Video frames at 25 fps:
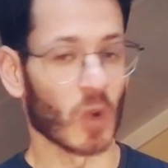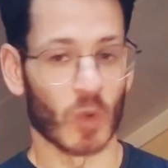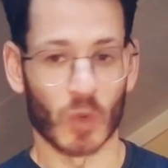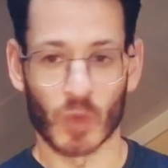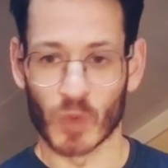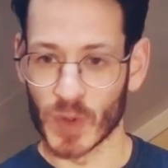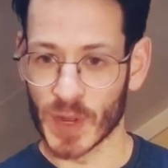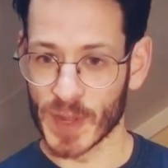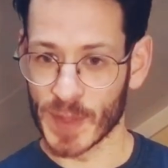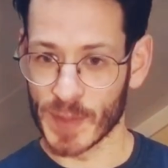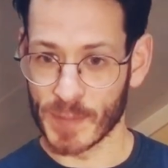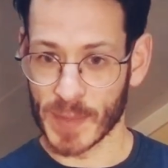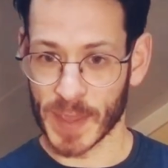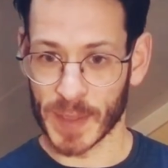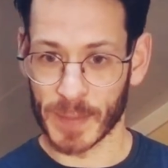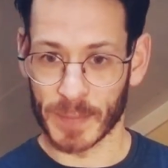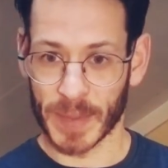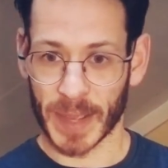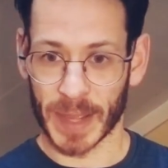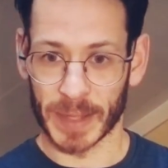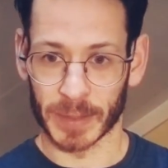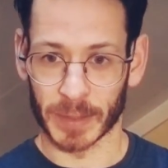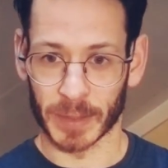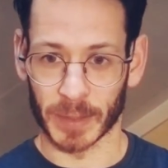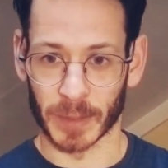rhythmic
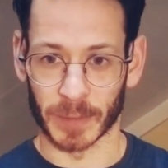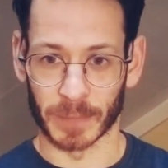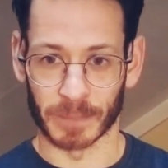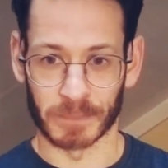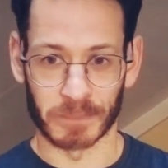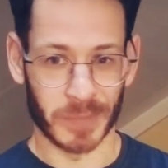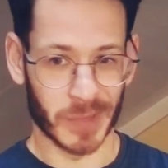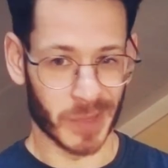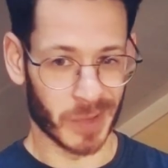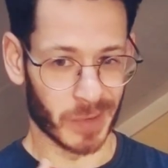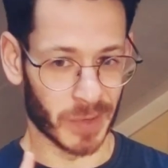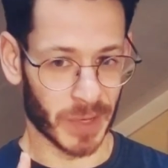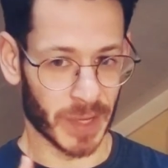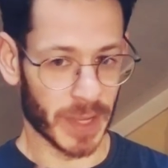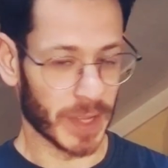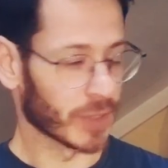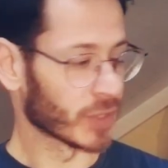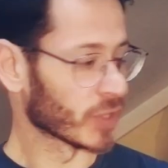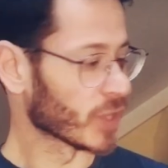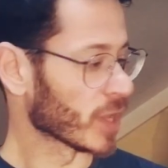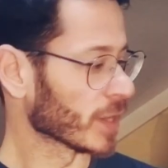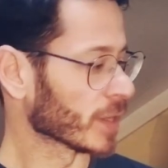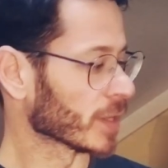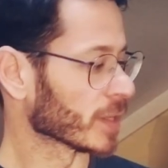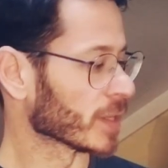pattern. Okay,
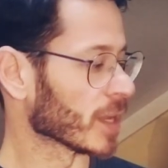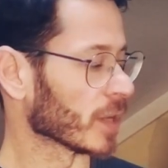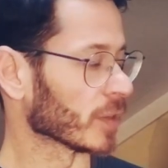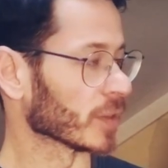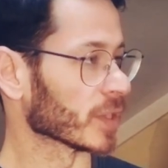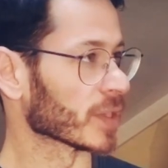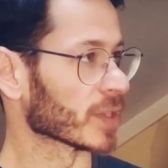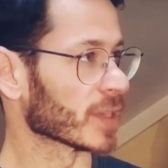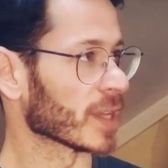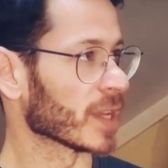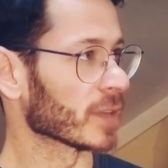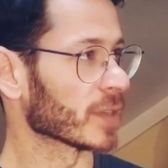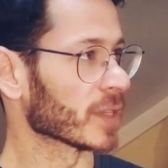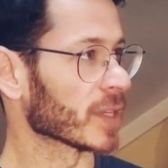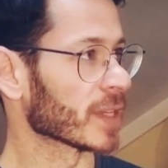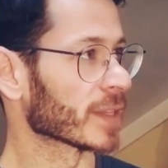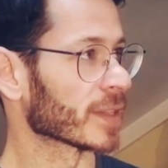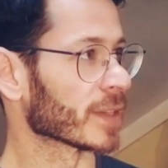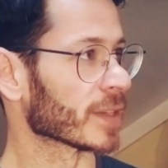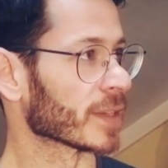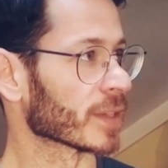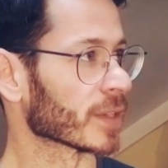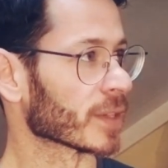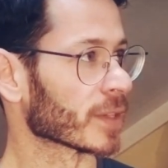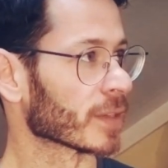check it out. It sounds like
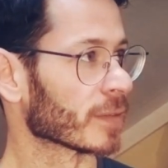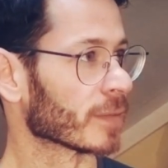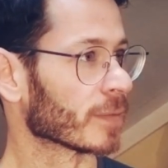this.